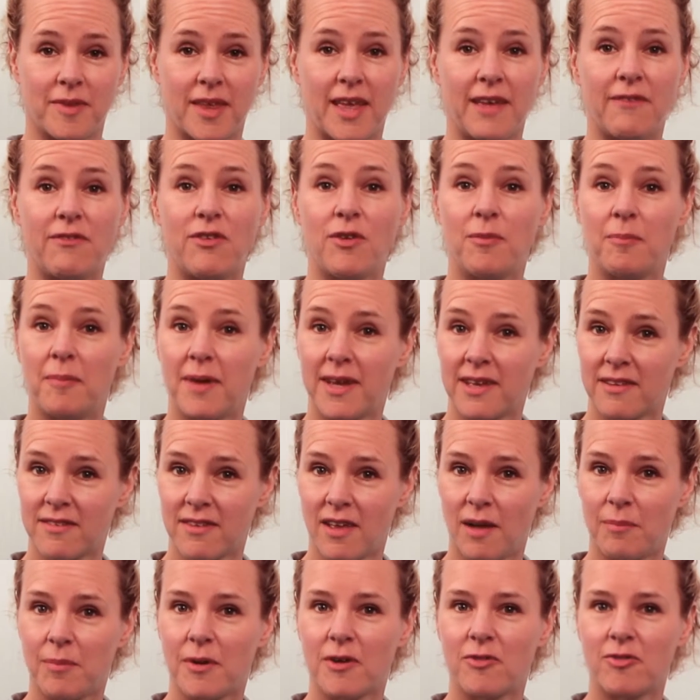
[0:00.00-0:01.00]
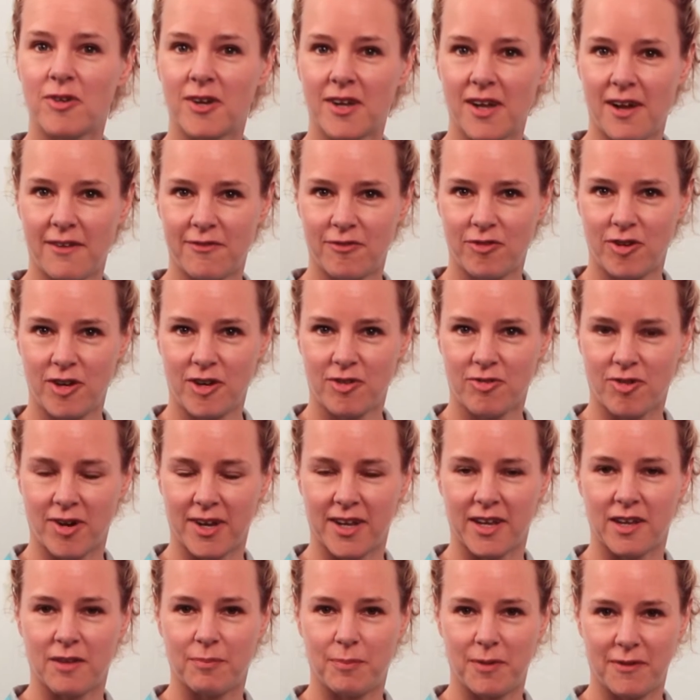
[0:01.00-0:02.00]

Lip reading: If you mix up a recovery drink